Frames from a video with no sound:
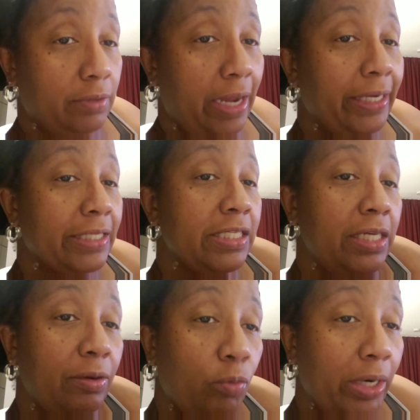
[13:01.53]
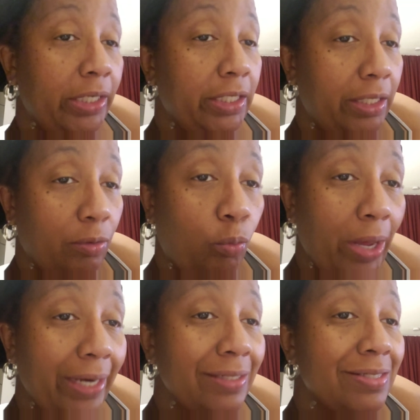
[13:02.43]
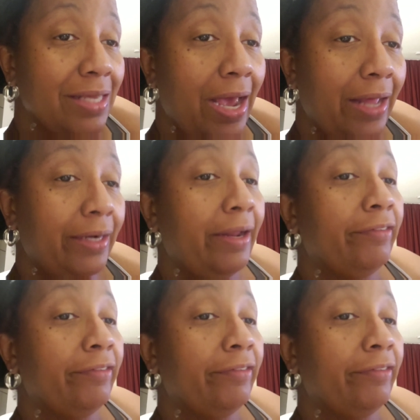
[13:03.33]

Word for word: I guess he didn't want it to get wet inside and